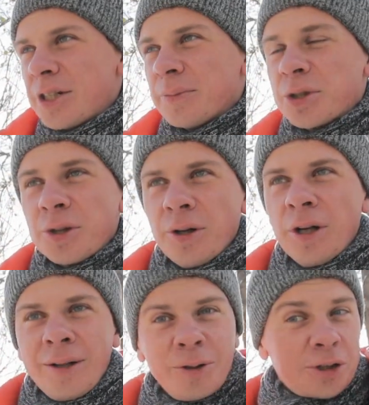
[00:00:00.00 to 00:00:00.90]
to go to
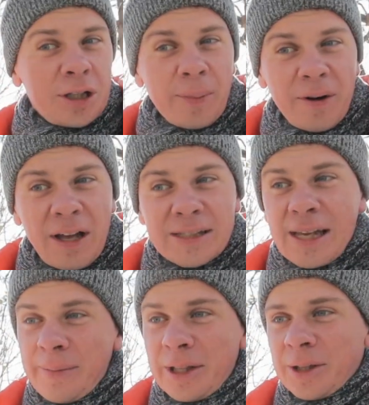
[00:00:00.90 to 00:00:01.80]
the magical valley of
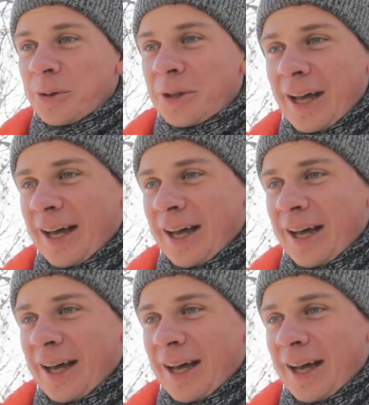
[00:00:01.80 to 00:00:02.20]
Shaman.